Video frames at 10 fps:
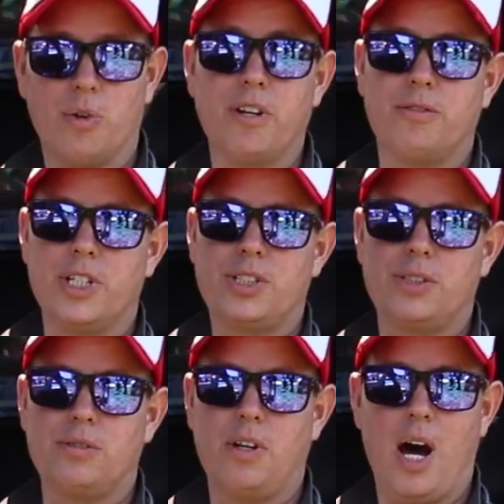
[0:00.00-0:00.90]
one of
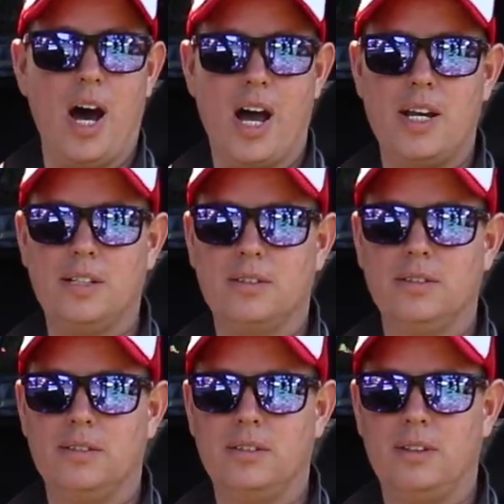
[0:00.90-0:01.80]
which I
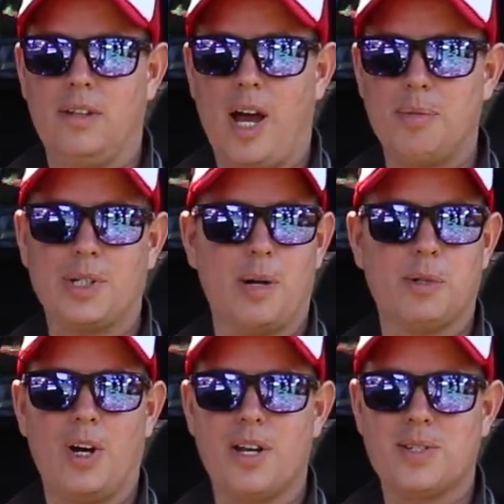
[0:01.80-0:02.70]
happened to come
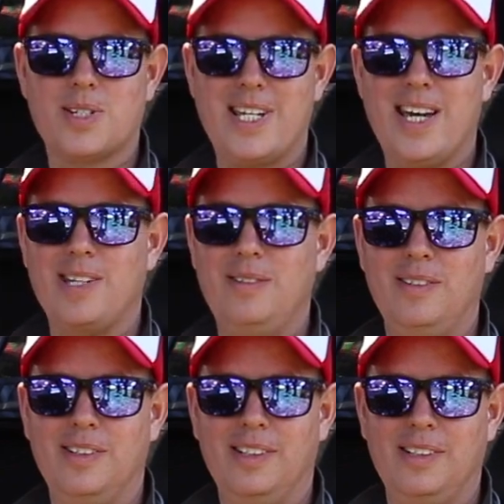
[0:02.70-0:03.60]
across as a kid
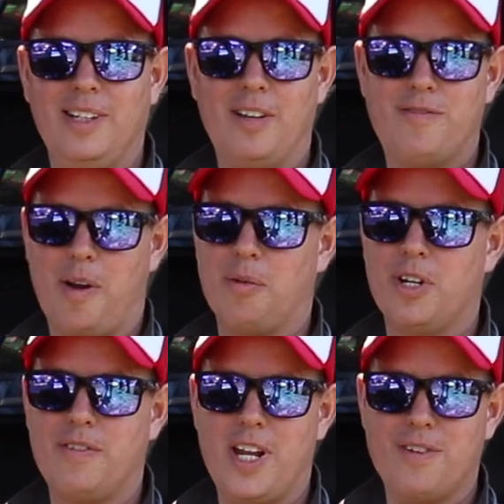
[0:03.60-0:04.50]
in
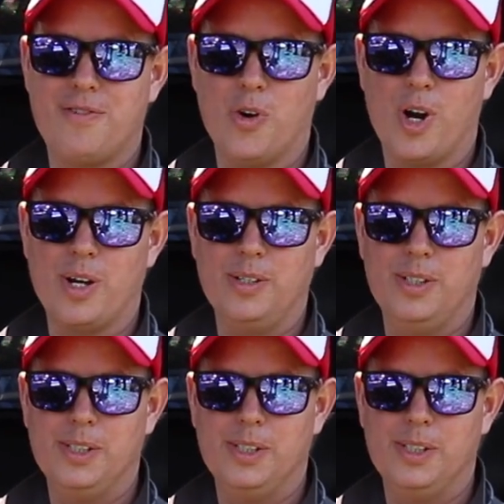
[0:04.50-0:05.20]
February of eighty-four.